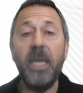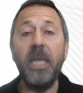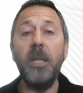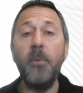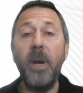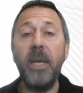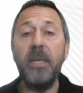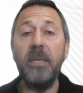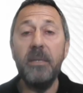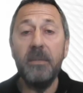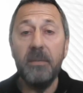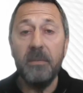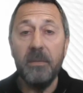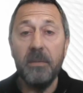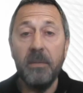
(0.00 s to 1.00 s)
Anyway,
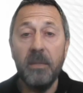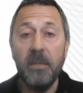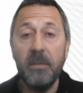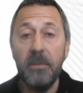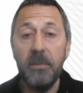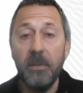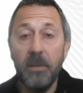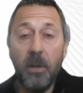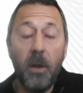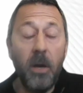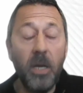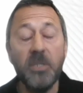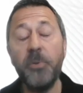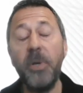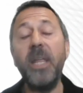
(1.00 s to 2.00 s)

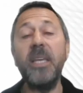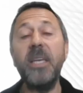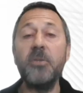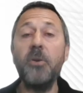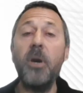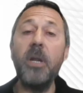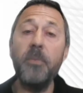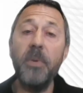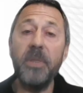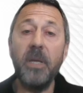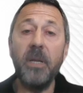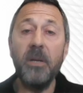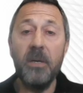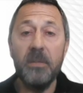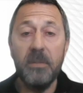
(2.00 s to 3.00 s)
I was really excited with
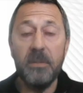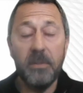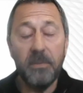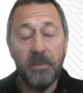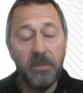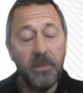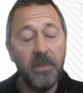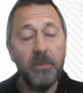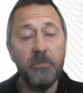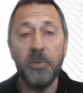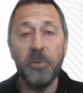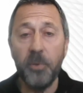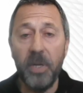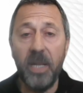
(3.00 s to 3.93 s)
it. It was